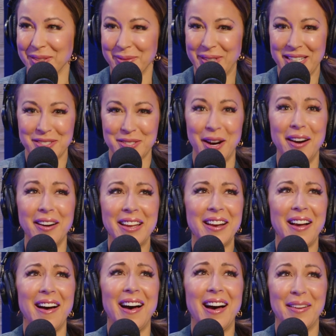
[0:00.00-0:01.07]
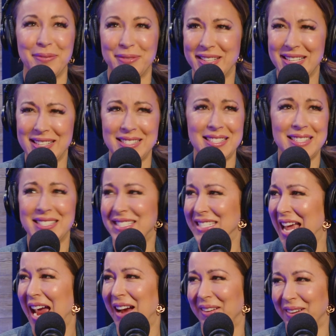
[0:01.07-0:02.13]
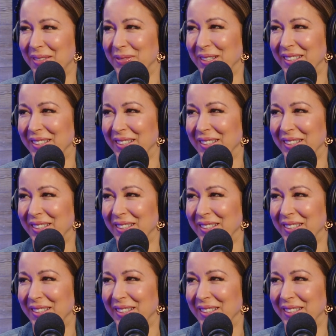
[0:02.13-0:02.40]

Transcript: I'm like, turn it off. This is terrible.